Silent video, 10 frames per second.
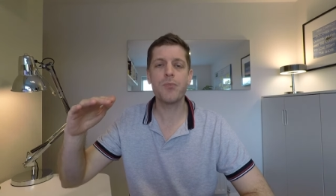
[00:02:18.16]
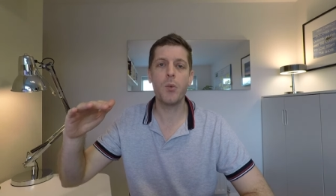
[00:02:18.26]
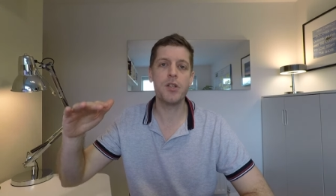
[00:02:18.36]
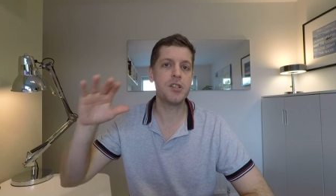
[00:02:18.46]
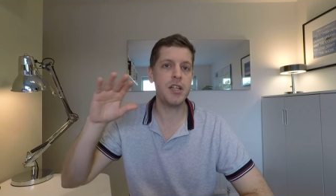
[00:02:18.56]

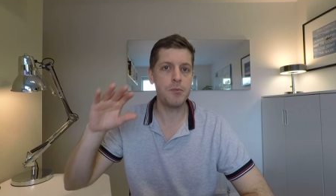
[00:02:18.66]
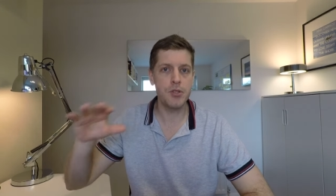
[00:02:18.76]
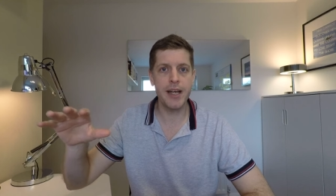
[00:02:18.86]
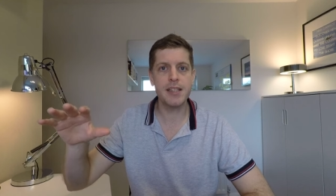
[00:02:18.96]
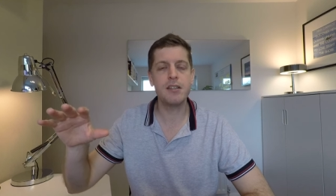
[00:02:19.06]
Which is the
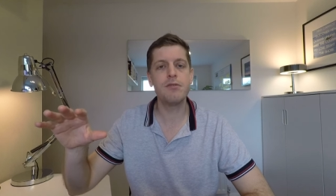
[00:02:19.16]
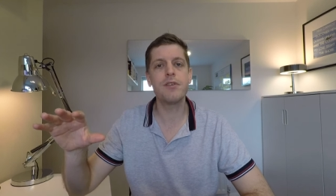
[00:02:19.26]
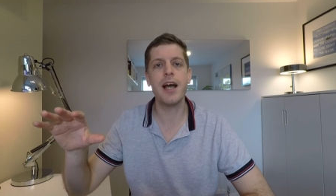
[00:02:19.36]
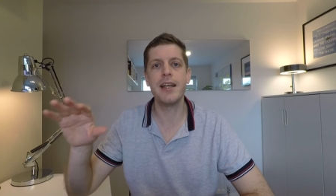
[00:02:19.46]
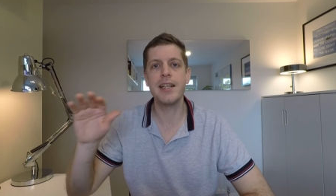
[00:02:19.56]
objective,
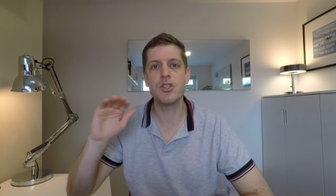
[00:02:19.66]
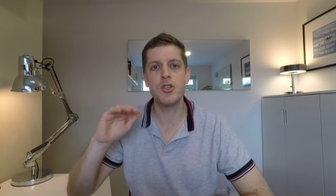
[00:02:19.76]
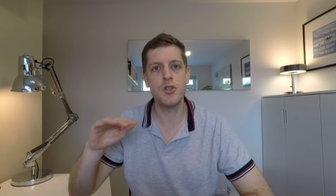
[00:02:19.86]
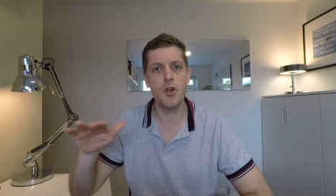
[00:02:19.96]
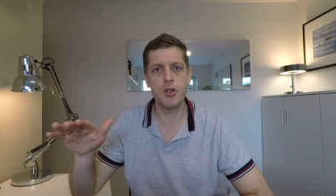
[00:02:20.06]
and it's
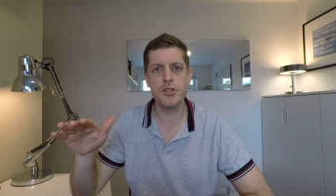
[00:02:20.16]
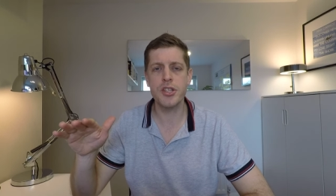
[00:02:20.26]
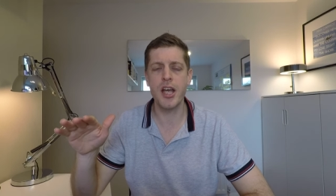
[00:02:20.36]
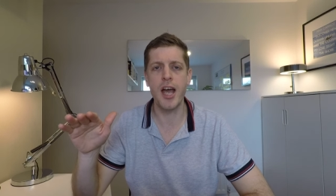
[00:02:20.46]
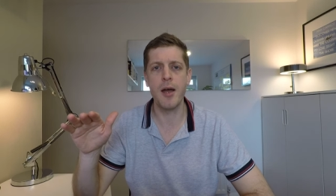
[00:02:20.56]
not
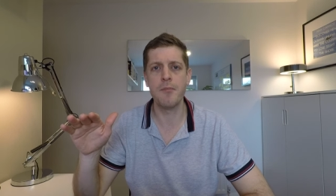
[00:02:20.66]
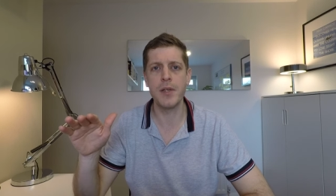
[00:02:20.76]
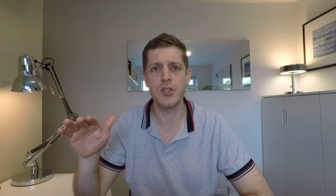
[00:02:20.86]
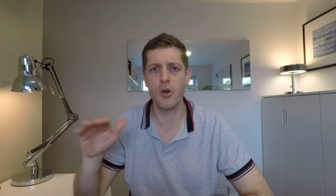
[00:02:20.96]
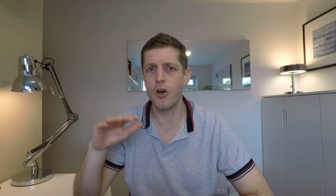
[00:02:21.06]
um,
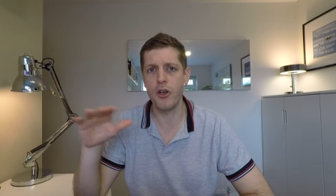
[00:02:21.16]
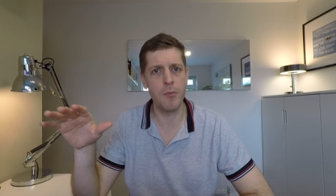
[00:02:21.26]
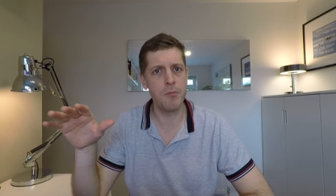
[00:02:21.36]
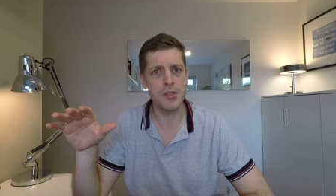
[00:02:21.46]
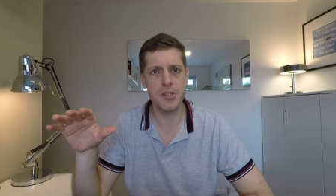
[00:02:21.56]
it's not got
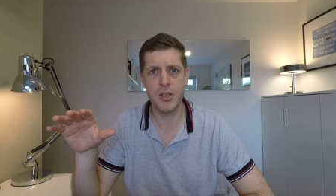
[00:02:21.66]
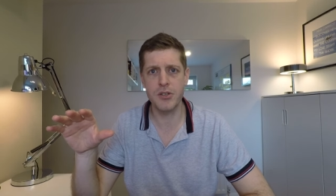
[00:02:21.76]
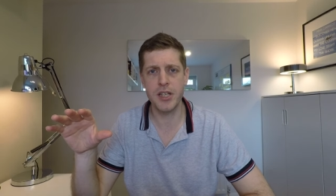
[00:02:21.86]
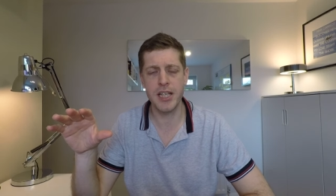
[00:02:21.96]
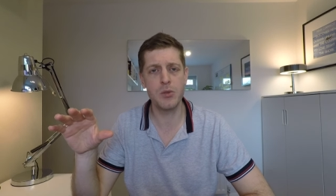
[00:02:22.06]
numbers
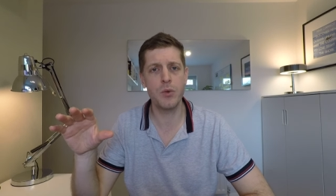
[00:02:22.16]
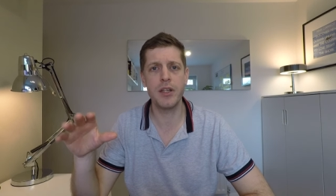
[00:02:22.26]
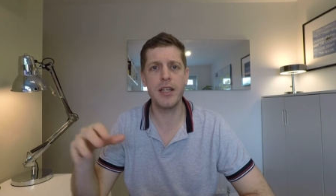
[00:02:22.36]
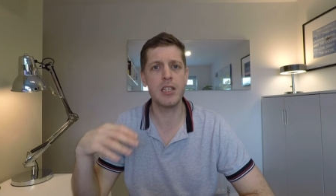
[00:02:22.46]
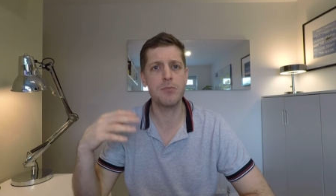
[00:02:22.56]
associated with
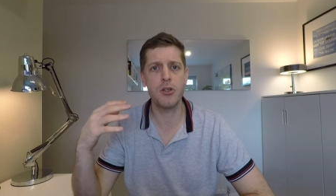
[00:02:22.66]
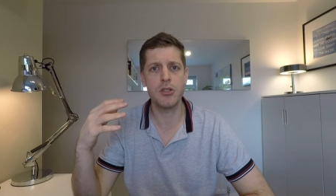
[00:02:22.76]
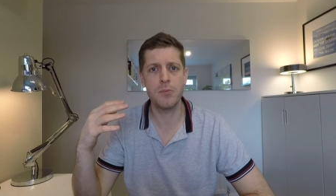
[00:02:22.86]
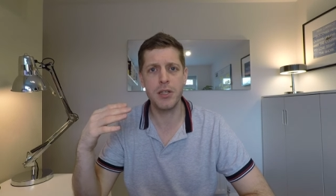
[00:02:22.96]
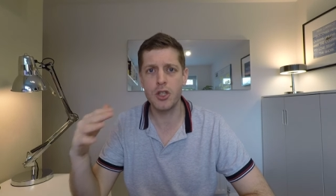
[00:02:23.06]
it. It's supposed
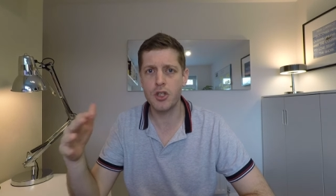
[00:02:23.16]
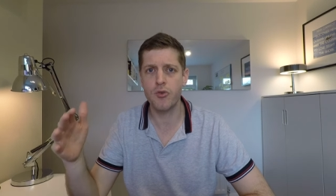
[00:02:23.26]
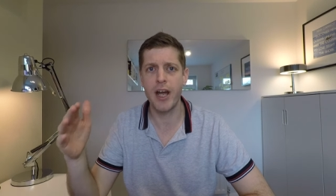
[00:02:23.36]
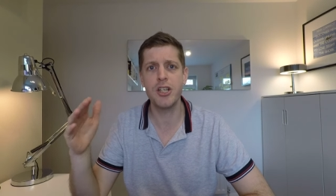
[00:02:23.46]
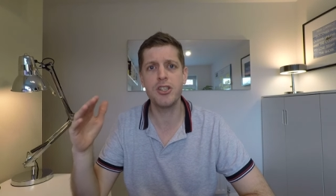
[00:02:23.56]
to be
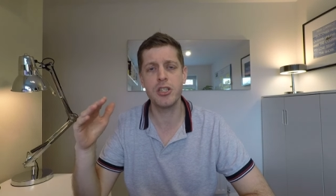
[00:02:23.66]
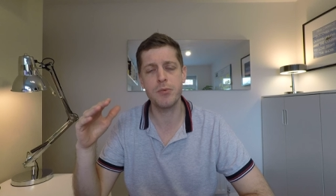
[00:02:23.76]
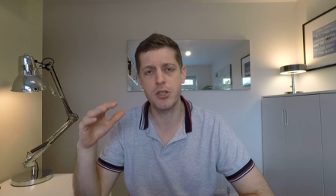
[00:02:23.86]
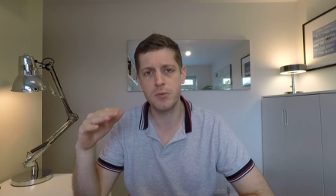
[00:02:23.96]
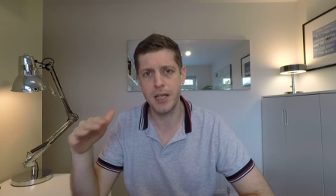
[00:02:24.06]
stretch, it's
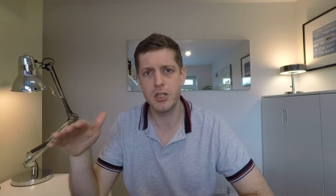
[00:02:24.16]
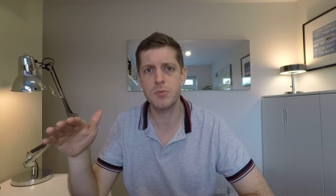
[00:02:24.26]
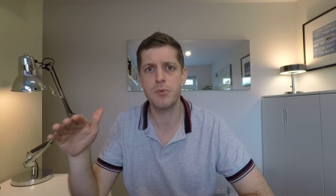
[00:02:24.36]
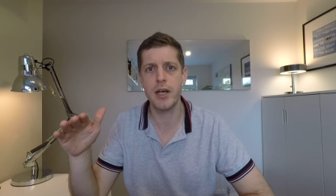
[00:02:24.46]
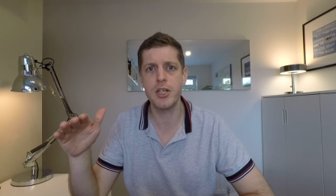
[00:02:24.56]
supposed to be
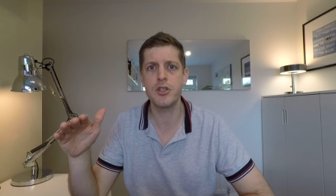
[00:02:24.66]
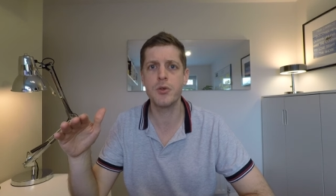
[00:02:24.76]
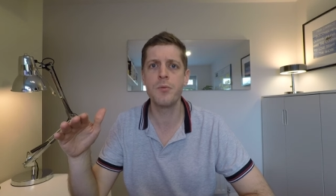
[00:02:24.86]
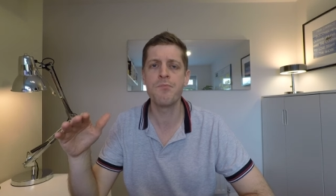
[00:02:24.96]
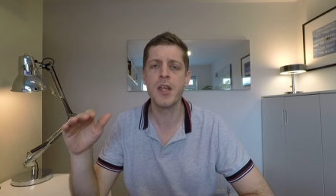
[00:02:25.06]
inspirational.